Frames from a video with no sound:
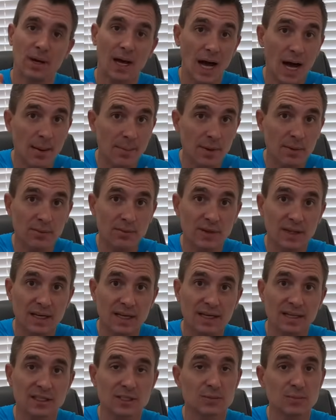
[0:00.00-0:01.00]
Comment with
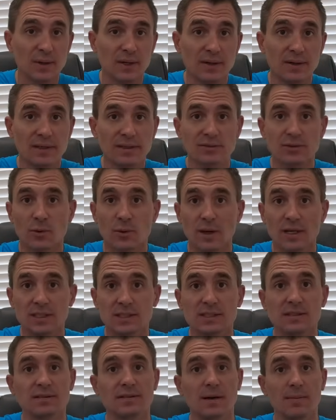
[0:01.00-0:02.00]
any experience,
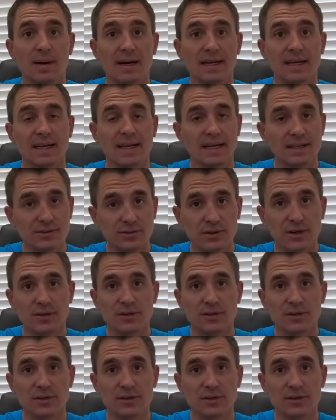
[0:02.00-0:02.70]
questions I might can answer.